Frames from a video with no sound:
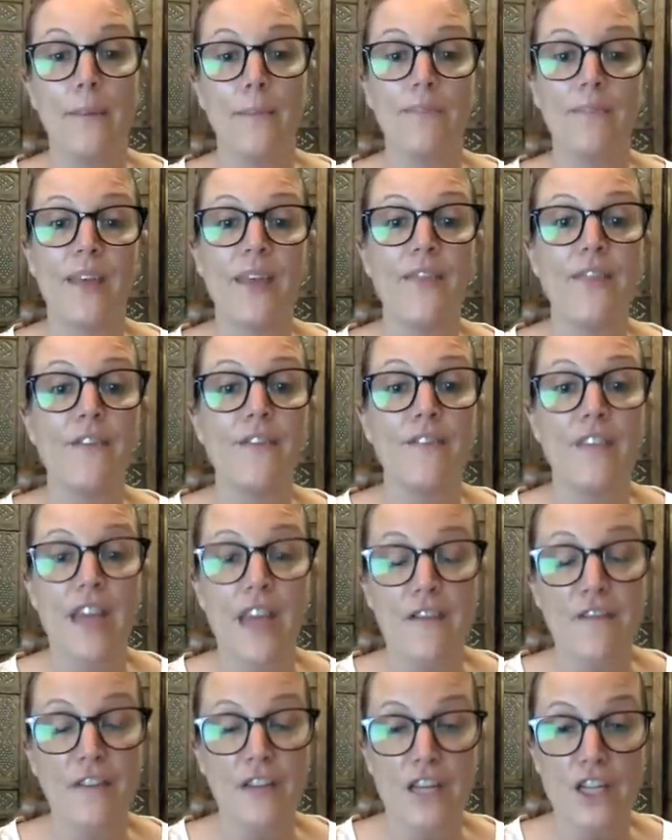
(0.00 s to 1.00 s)
in the
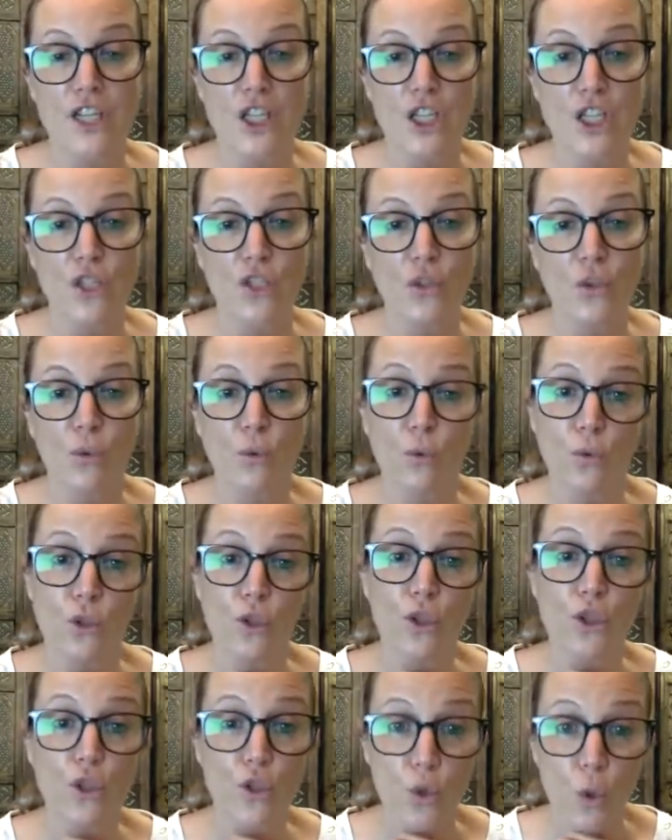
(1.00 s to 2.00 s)
VA Finishing School
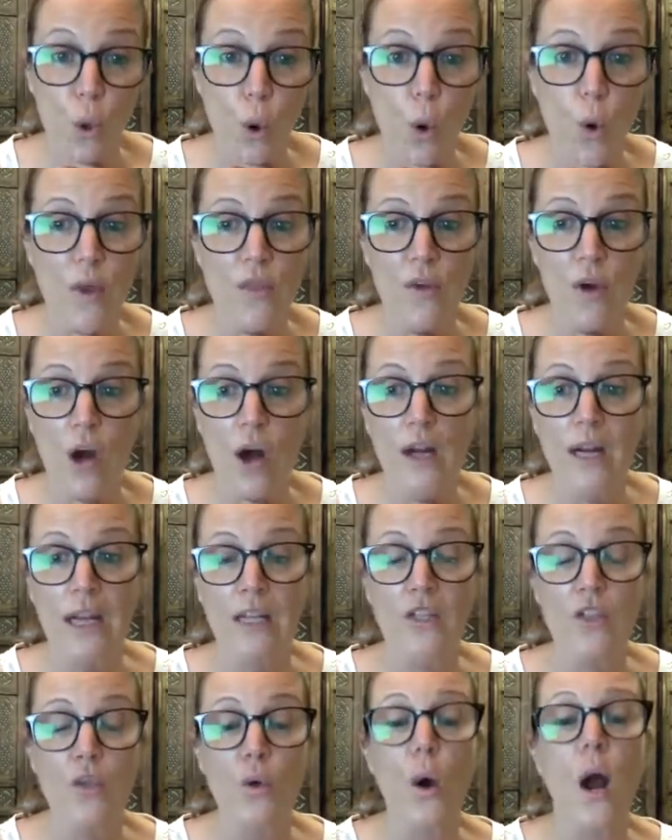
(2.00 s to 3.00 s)
store, in the
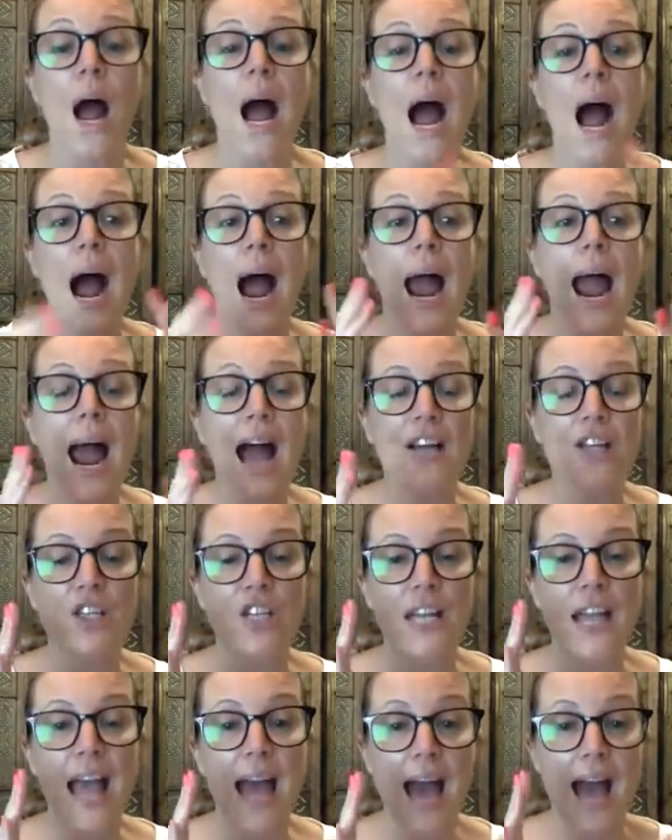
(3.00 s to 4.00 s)
online store, I
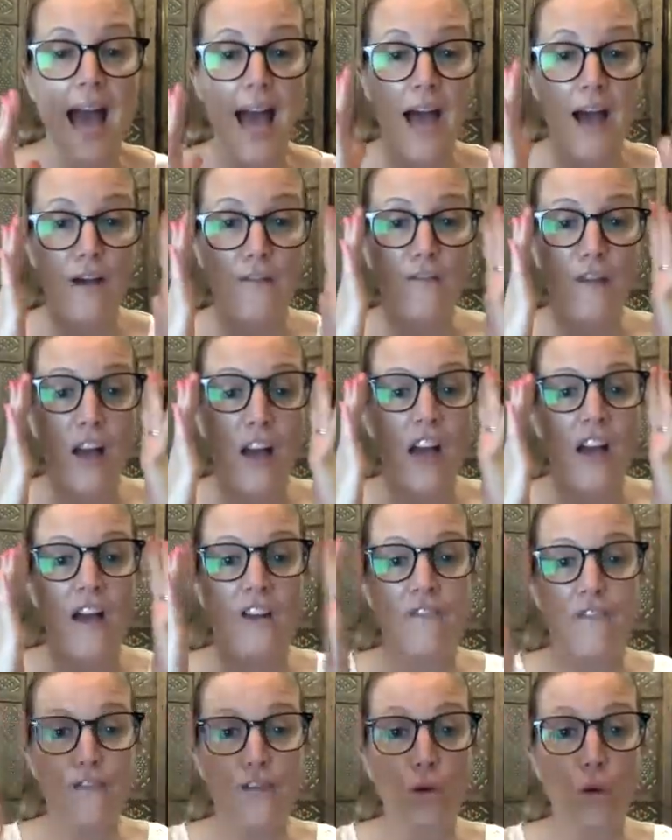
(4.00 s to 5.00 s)
actually have
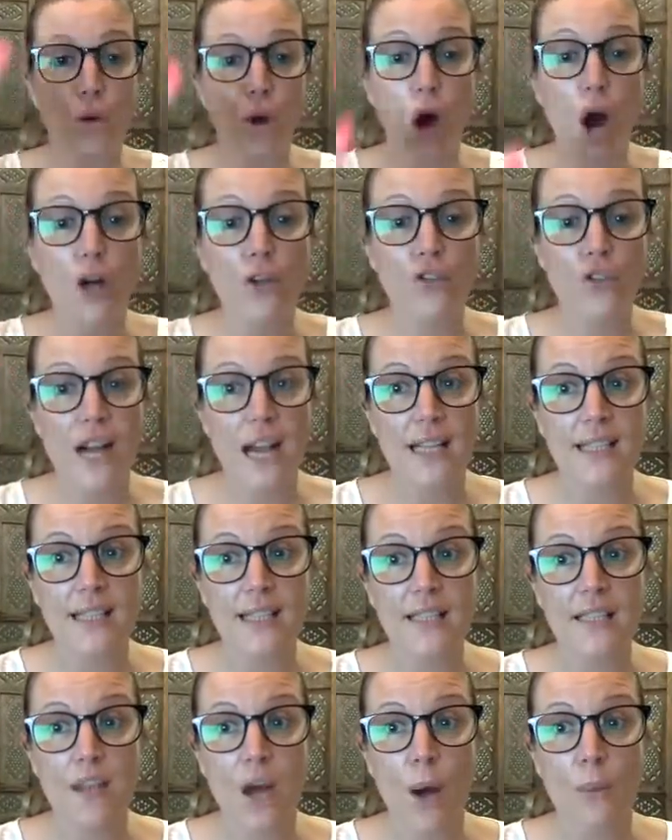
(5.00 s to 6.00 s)
a few contract
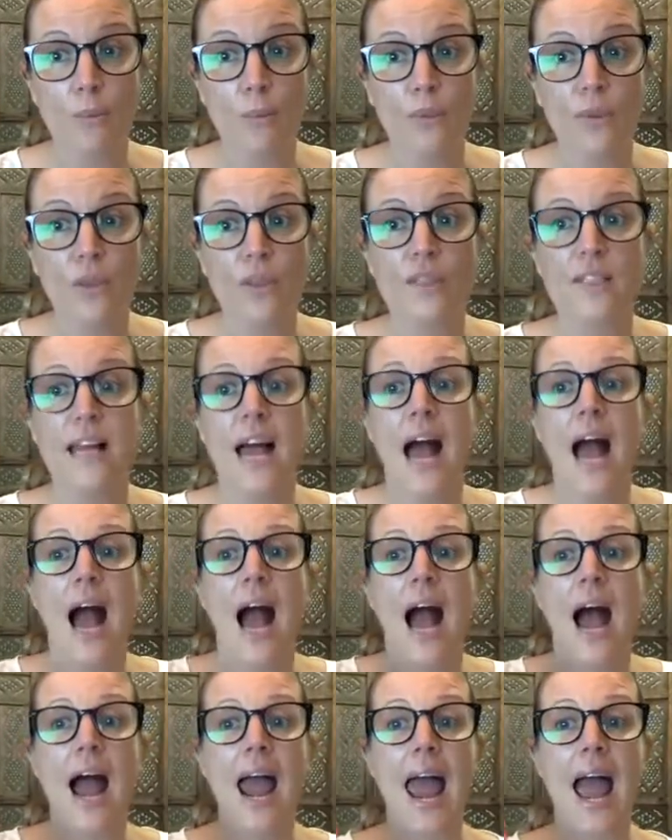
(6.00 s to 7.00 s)
examples.
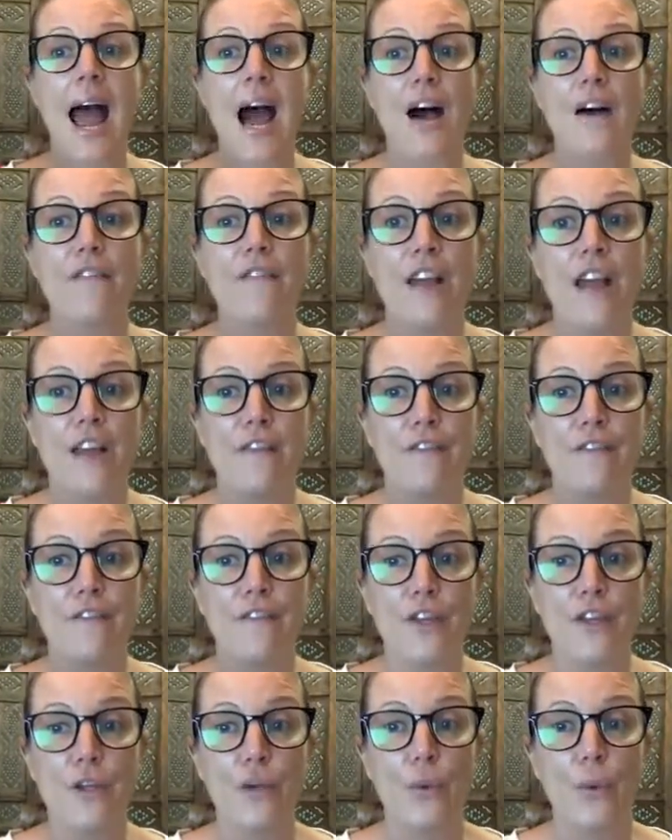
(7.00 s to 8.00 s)
I have a
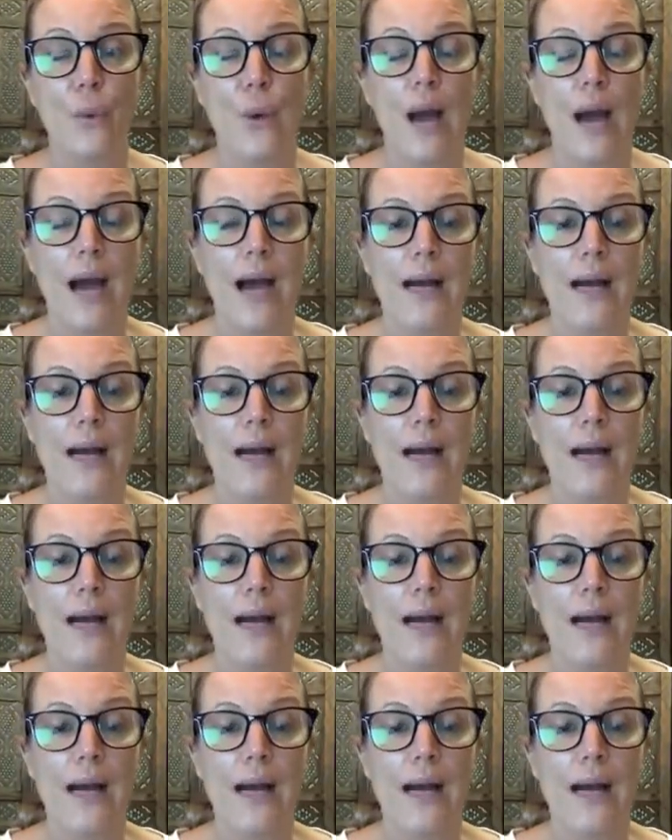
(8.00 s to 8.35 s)
few